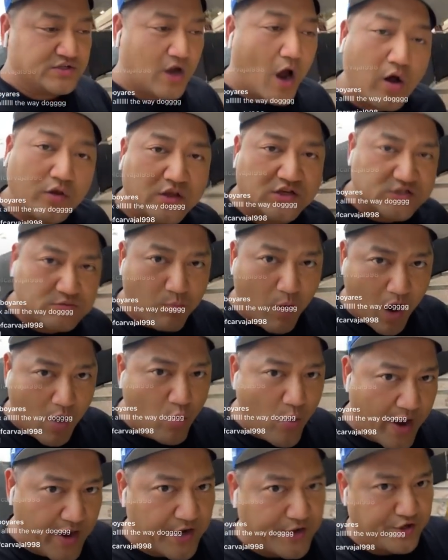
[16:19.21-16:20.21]
So the
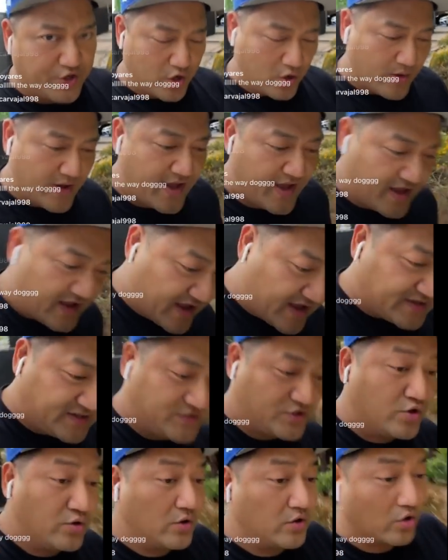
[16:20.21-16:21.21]
smart way to do it
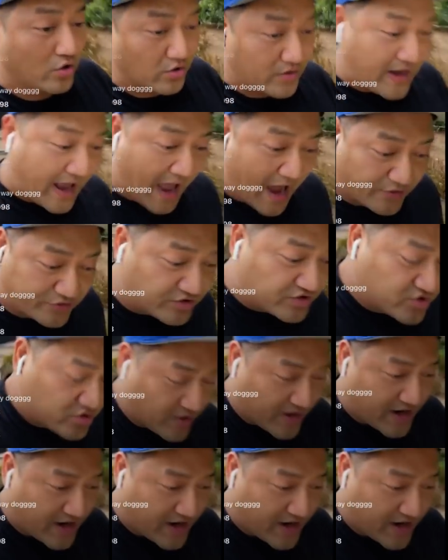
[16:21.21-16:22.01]
is to learn how to